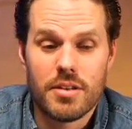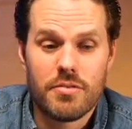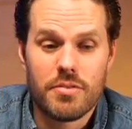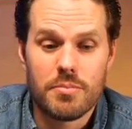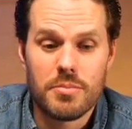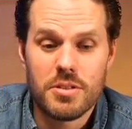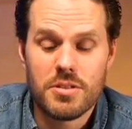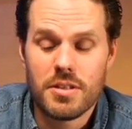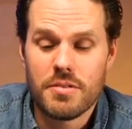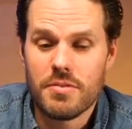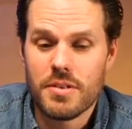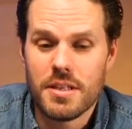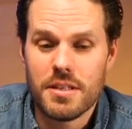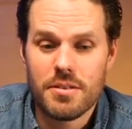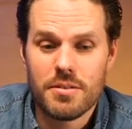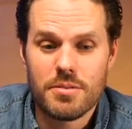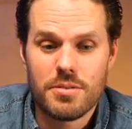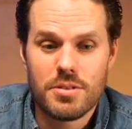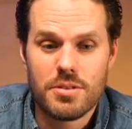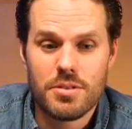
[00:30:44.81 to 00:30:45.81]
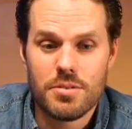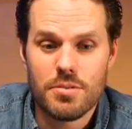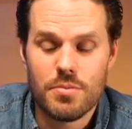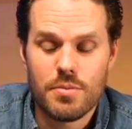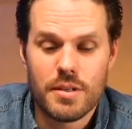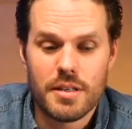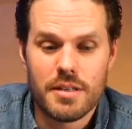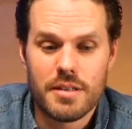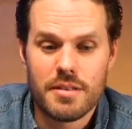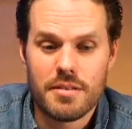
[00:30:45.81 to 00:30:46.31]
everything from music videos
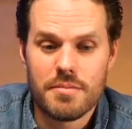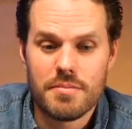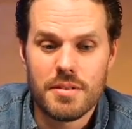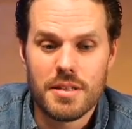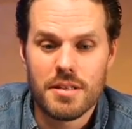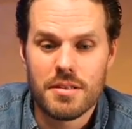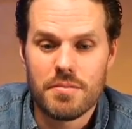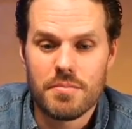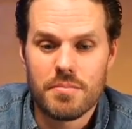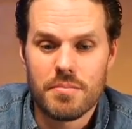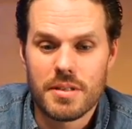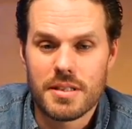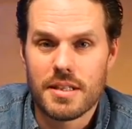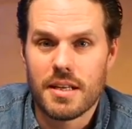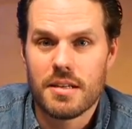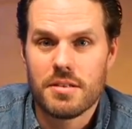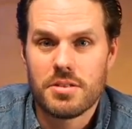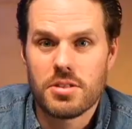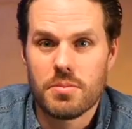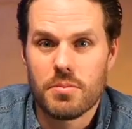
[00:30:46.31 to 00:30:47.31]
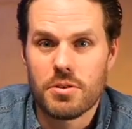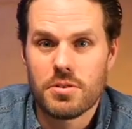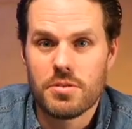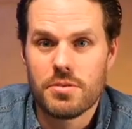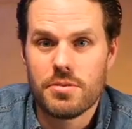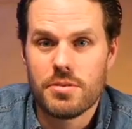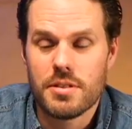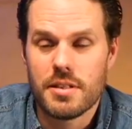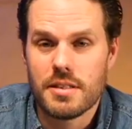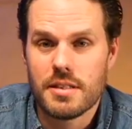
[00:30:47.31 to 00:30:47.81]
to McDonald's
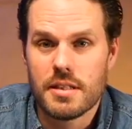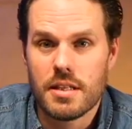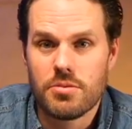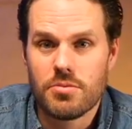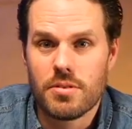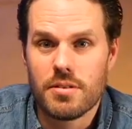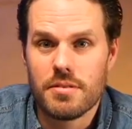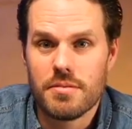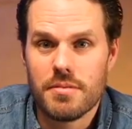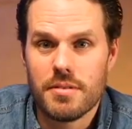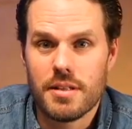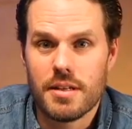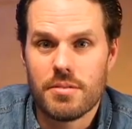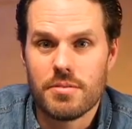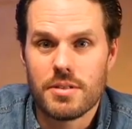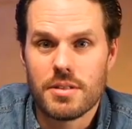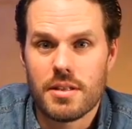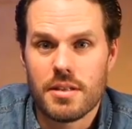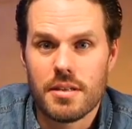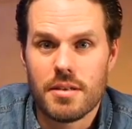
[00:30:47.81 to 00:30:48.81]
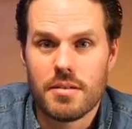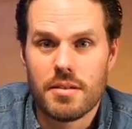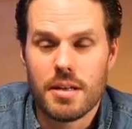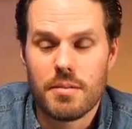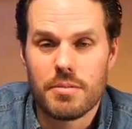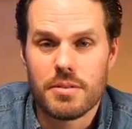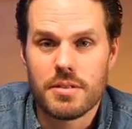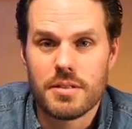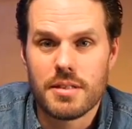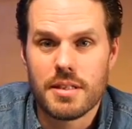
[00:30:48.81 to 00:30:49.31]
commercials, etc. that I was
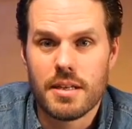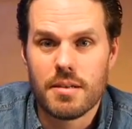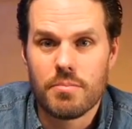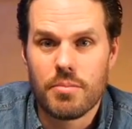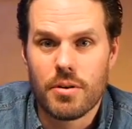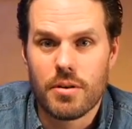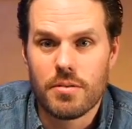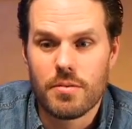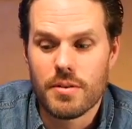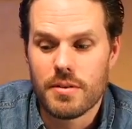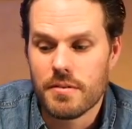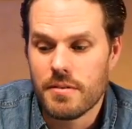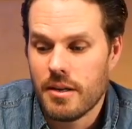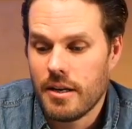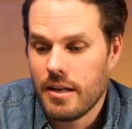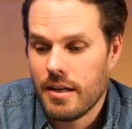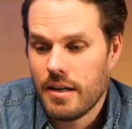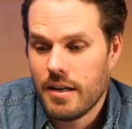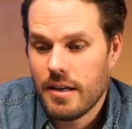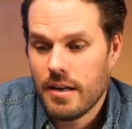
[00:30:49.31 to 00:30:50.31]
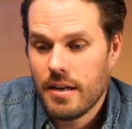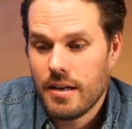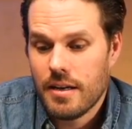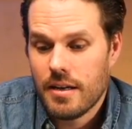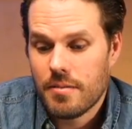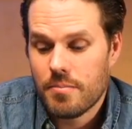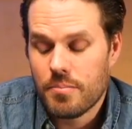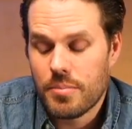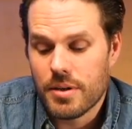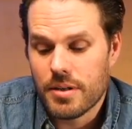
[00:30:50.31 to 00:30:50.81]
able to take a part in.
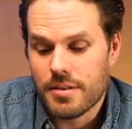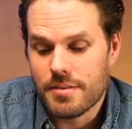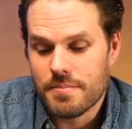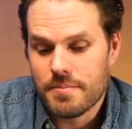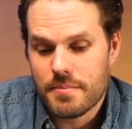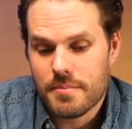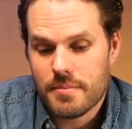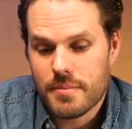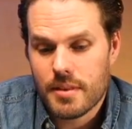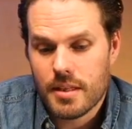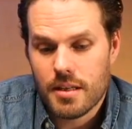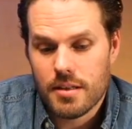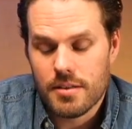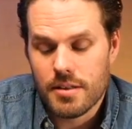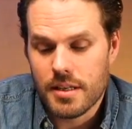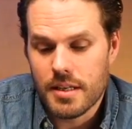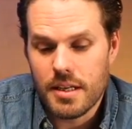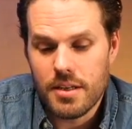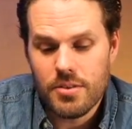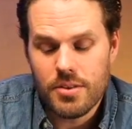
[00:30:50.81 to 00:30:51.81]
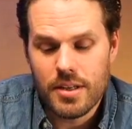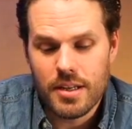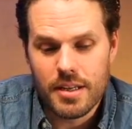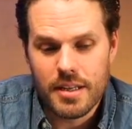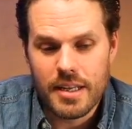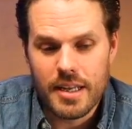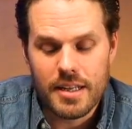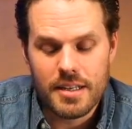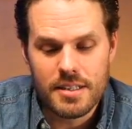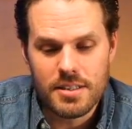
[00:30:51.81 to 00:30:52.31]
But the key
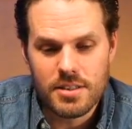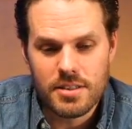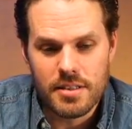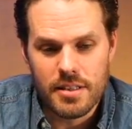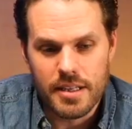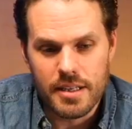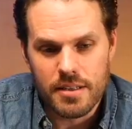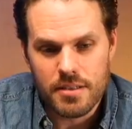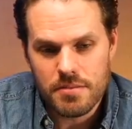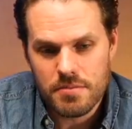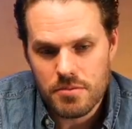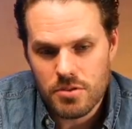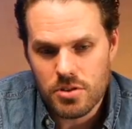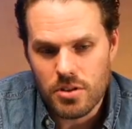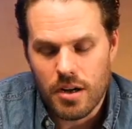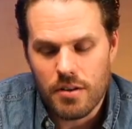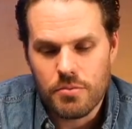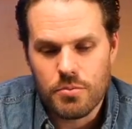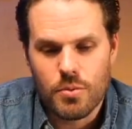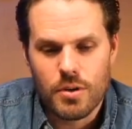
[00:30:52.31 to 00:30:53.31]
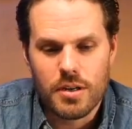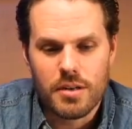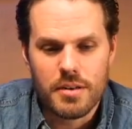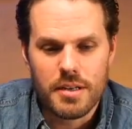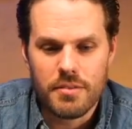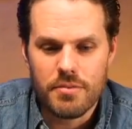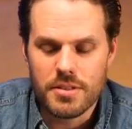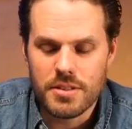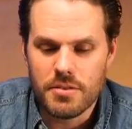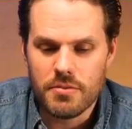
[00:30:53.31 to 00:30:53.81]
thing again is like
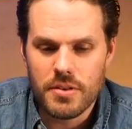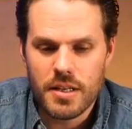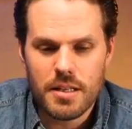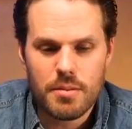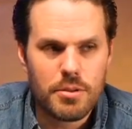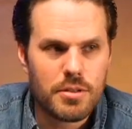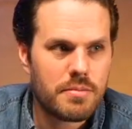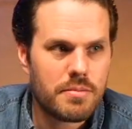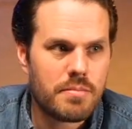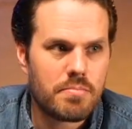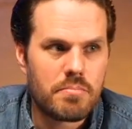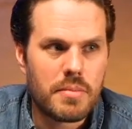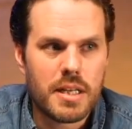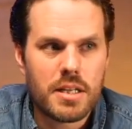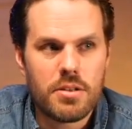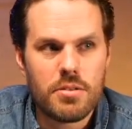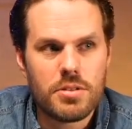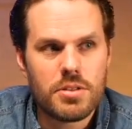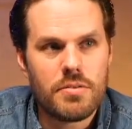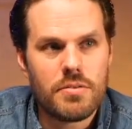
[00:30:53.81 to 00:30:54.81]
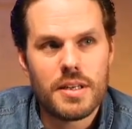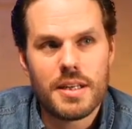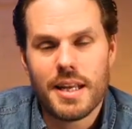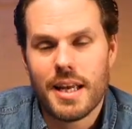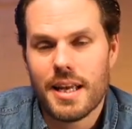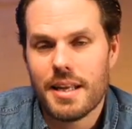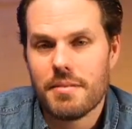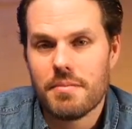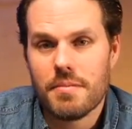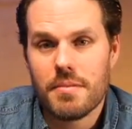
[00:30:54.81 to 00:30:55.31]
software, if it's available, make use of
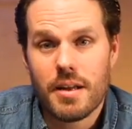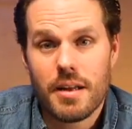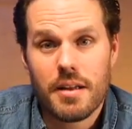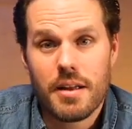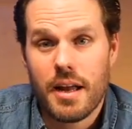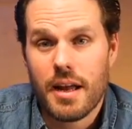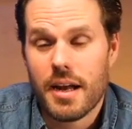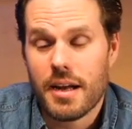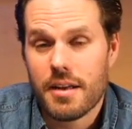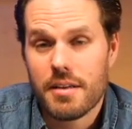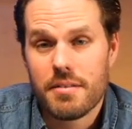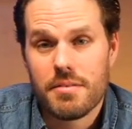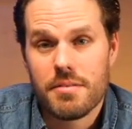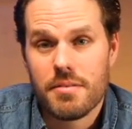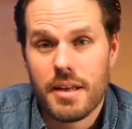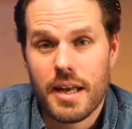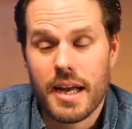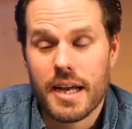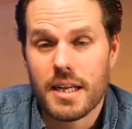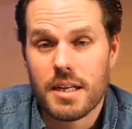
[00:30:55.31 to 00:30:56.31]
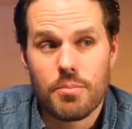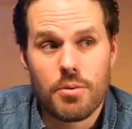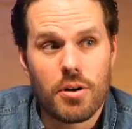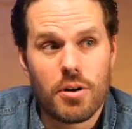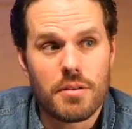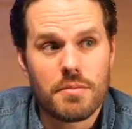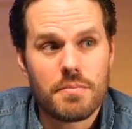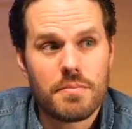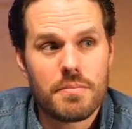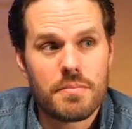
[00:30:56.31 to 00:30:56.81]
it and hack it
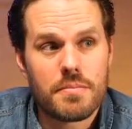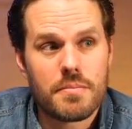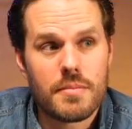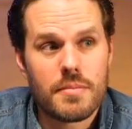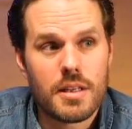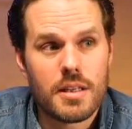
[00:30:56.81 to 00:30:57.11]
apart.